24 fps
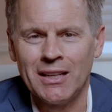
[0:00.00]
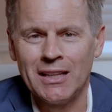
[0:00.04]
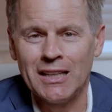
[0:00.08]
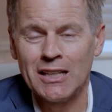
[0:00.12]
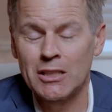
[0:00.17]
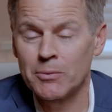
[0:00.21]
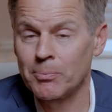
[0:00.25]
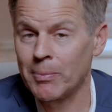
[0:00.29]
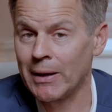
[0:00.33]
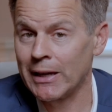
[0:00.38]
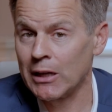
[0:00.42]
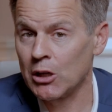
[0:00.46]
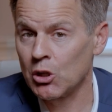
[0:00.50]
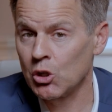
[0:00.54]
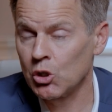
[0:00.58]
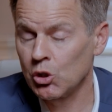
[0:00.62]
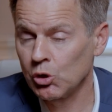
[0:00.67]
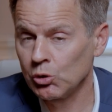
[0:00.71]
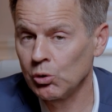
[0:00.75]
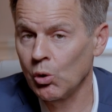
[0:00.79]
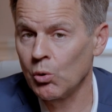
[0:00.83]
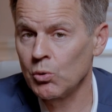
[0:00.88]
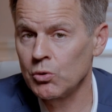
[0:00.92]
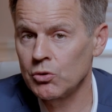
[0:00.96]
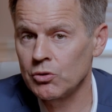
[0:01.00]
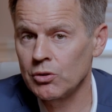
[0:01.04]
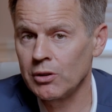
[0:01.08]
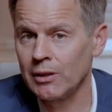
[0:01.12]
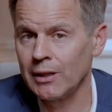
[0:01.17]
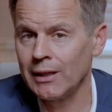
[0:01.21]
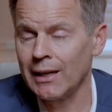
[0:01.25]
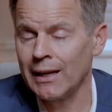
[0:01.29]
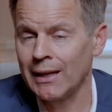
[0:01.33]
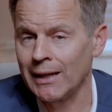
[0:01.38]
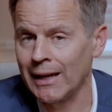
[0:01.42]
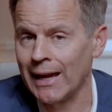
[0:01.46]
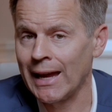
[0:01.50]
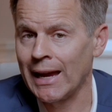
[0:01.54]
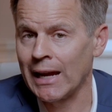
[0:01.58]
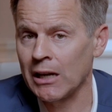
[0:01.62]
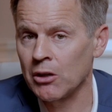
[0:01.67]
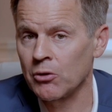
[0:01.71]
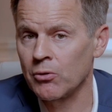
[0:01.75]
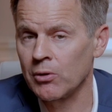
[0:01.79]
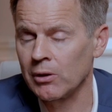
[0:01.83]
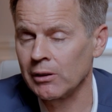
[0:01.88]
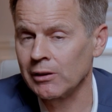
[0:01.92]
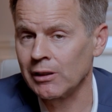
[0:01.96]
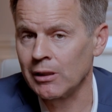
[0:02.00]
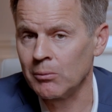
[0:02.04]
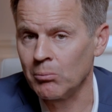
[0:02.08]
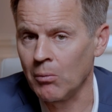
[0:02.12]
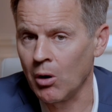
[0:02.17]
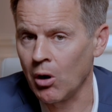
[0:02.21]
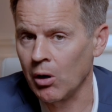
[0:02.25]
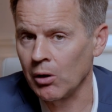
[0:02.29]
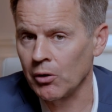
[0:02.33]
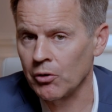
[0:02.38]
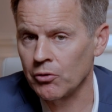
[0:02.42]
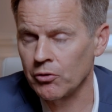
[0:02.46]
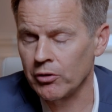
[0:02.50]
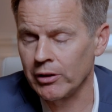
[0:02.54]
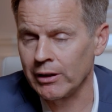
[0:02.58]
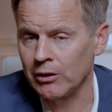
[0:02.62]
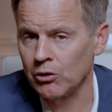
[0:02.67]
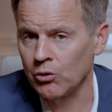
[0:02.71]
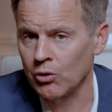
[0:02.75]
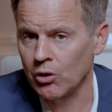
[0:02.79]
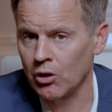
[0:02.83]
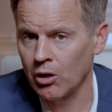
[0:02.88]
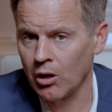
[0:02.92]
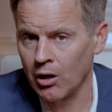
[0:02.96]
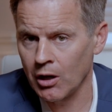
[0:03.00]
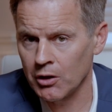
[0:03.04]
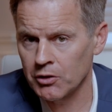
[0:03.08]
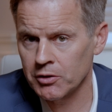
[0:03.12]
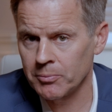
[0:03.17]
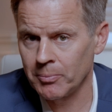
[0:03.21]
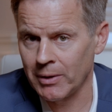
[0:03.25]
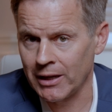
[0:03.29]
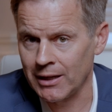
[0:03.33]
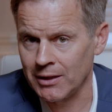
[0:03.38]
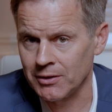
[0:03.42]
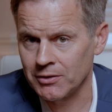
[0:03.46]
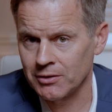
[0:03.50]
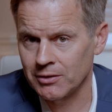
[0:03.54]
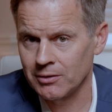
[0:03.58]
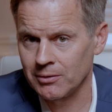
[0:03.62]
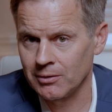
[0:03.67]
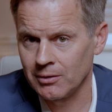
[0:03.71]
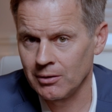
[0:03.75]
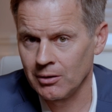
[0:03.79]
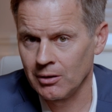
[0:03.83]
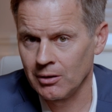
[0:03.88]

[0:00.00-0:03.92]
is by closely and accurately monitoring your cost base.